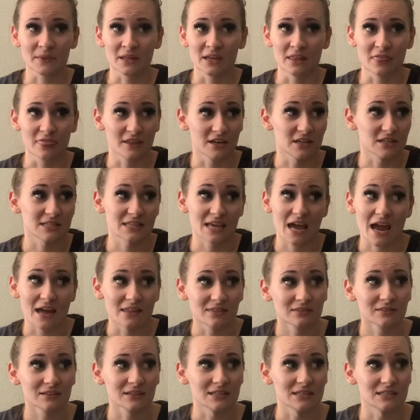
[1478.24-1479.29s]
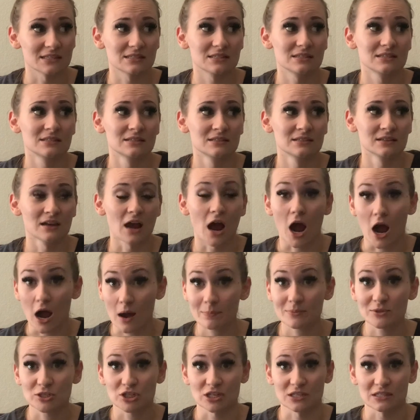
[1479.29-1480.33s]
There's endless
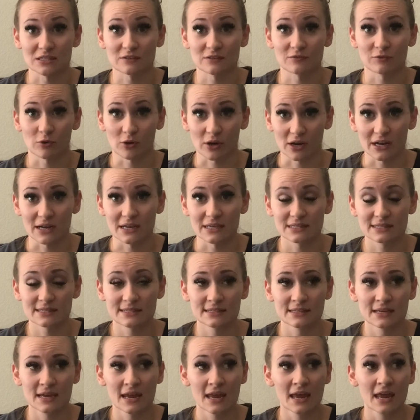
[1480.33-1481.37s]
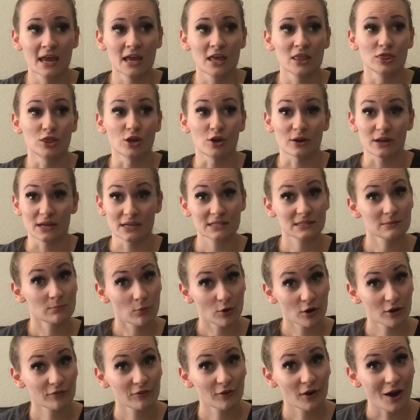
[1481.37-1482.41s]
options for us. There is more
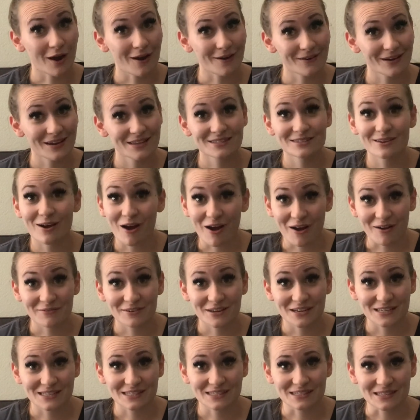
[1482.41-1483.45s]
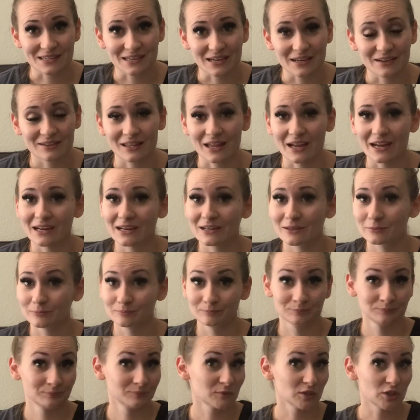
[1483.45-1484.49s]
for RNs, obviously. Like,
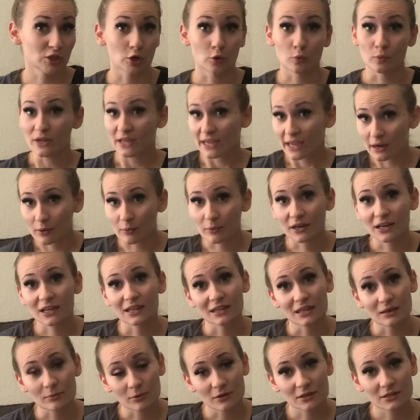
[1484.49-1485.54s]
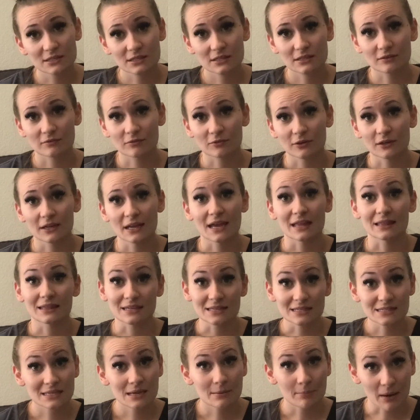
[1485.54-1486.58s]
you know, we can't work in labor and delivery, at
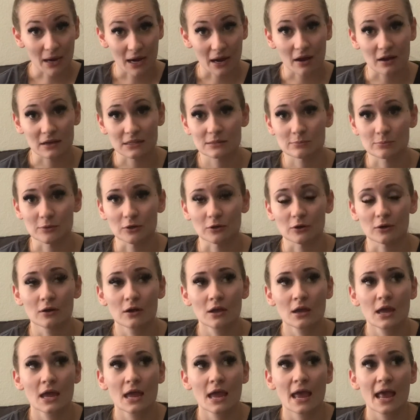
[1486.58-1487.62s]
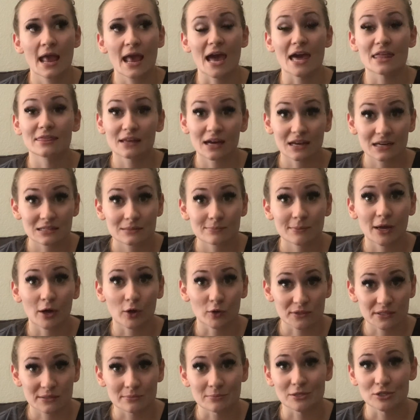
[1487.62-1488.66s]
least at my hospital. And that is my
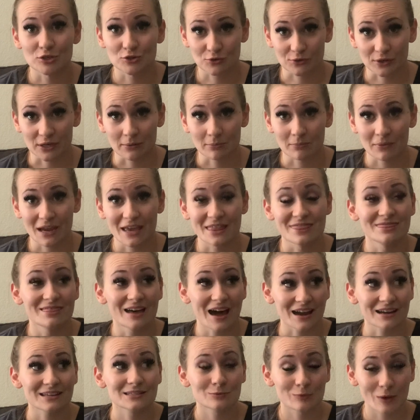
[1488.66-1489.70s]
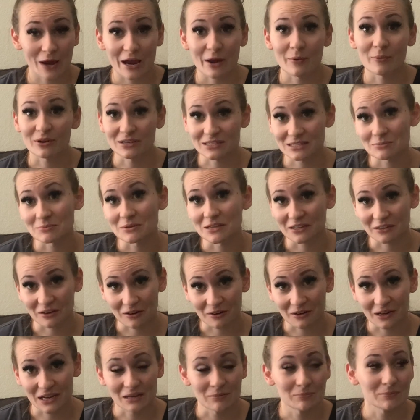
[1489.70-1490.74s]
ultimate dream. And that is why I want to be an
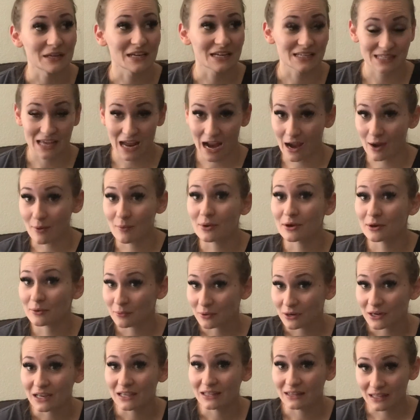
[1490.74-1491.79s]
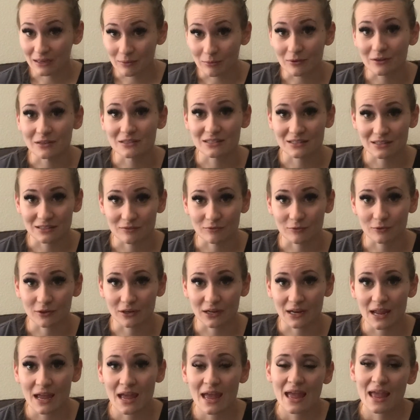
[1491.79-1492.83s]
RN, because I want to work in labor and delivery
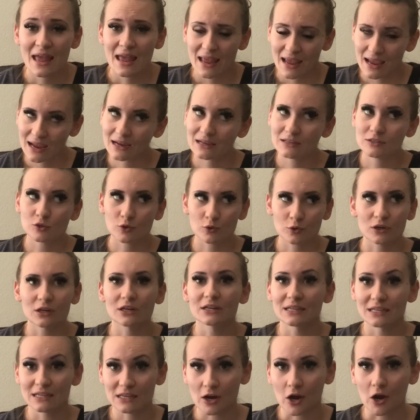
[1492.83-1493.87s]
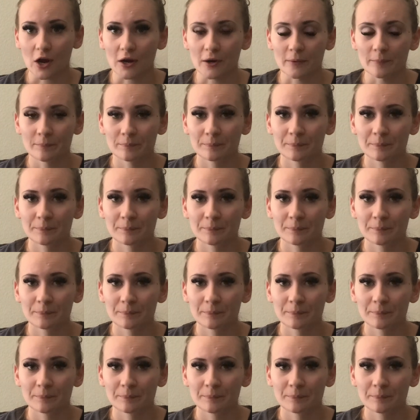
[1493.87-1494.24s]
and or ER.